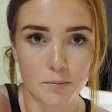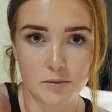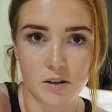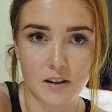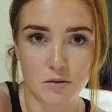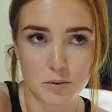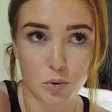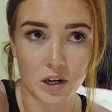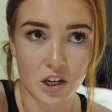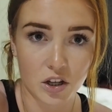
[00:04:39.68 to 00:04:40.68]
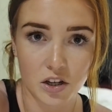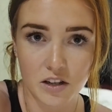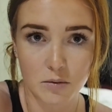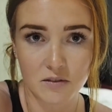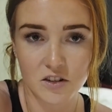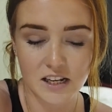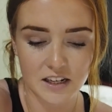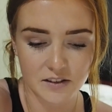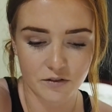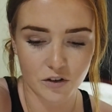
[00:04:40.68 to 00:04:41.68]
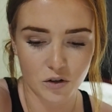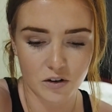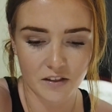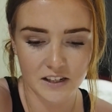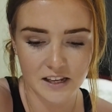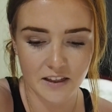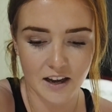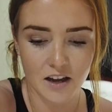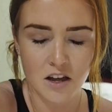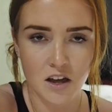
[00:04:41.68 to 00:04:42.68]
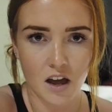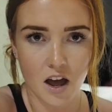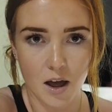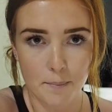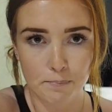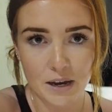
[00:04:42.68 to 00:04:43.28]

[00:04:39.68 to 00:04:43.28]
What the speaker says: So that was pretty good, and then we've just had some food and things like that.